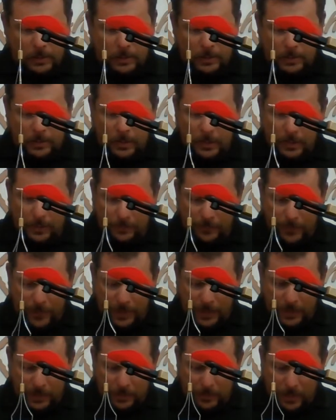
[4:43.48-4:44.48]
So if we
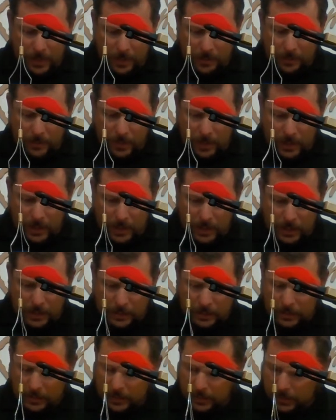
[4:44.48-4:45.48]
get the marabou
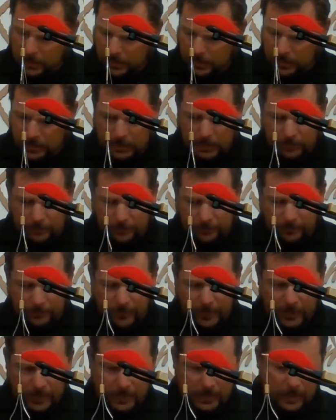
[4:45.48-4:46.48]
out, just
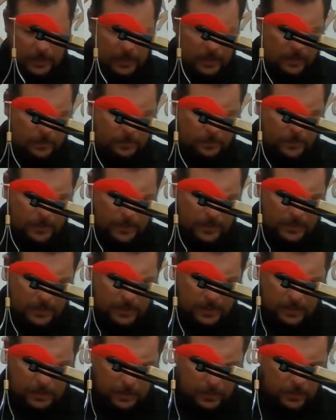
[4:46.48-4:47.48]
find a nice piece
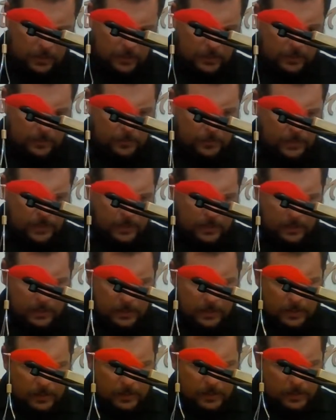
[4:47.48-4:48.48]
that's got some
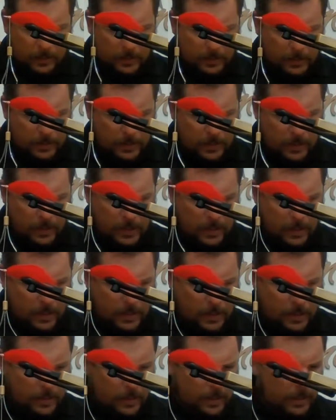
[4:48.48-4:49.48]
nice
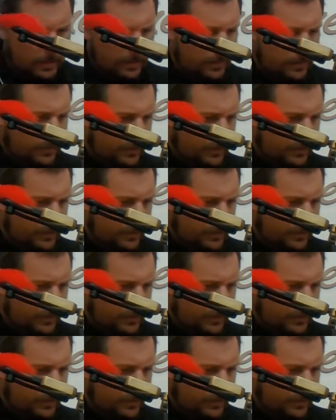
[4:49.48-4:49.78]
length